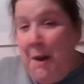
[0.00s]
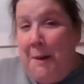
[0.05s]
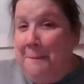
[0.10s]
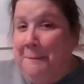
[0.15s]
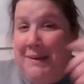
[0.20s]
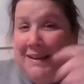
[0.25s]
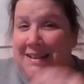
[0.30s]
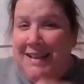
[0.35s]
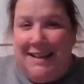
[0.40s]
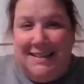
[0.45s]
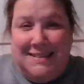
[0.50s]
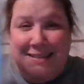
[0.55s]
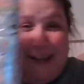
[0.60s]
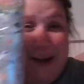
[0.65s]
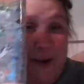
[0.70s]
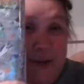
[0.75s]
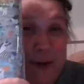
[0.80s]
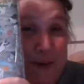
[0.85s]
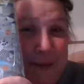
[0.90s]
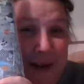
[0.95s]
But that's
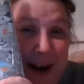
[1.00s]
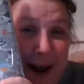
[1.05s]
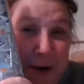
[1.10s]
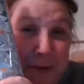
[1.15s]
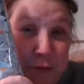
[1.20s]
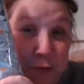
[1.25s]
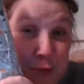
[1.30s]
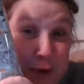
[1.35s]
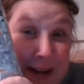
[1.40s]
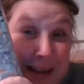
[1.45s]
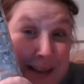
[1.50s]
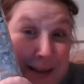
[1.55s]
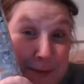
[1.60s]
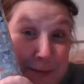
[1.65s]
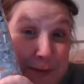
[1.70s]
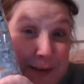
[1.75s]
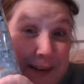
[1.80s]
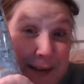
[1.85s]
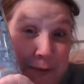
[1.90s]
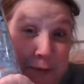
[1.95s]
the only one I really,
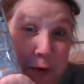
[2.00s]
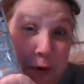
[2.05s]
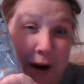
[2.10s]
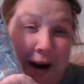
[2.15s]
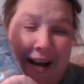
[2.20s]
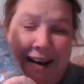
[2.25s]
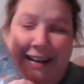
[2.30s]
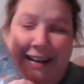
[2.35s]
really wanted.